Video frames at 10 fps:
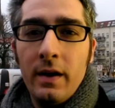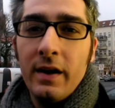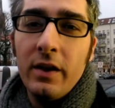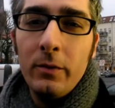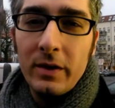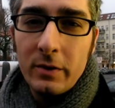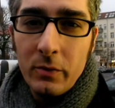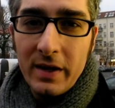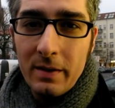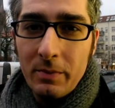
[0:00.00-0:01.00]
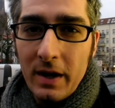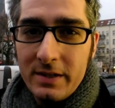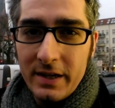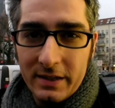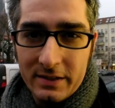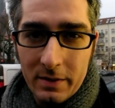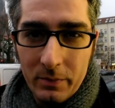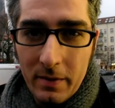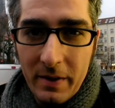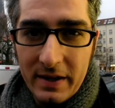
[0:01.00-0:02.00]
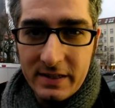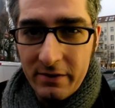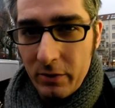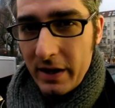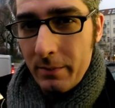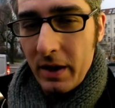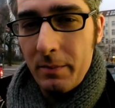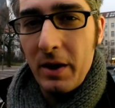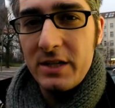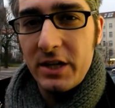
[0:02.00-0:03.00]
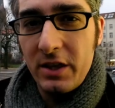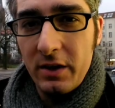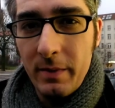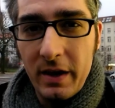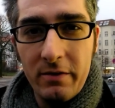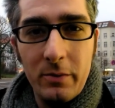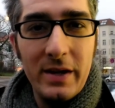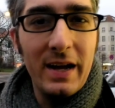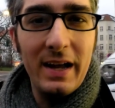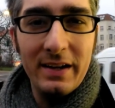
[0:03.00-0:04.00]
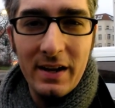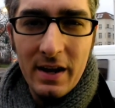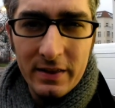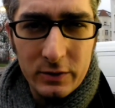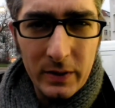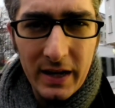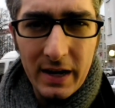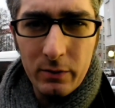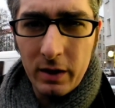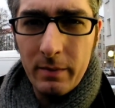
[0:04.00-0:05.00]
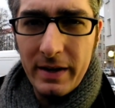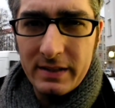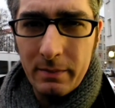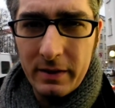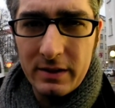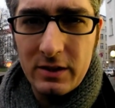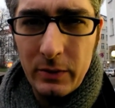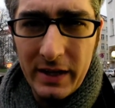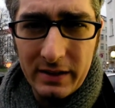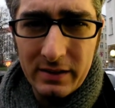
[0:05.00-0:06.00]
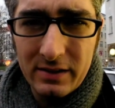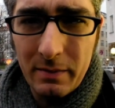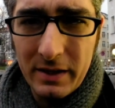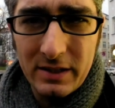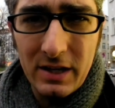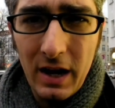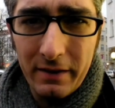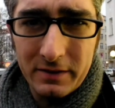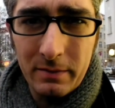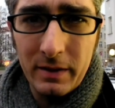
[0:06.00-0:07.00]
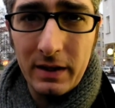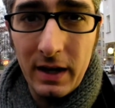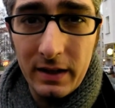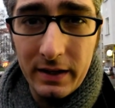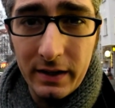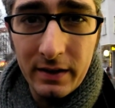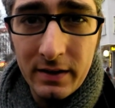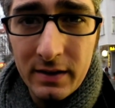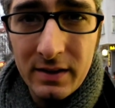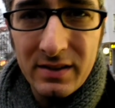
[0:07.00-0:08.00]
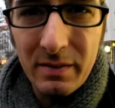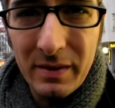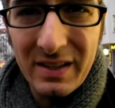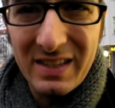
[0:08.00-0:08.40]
Hello and welcome to Weekend Projects. I'm Pettis, and every week I bring a project that you can make over the weekend. This weekend we're going to make something sweet, something soft, something cuddly, something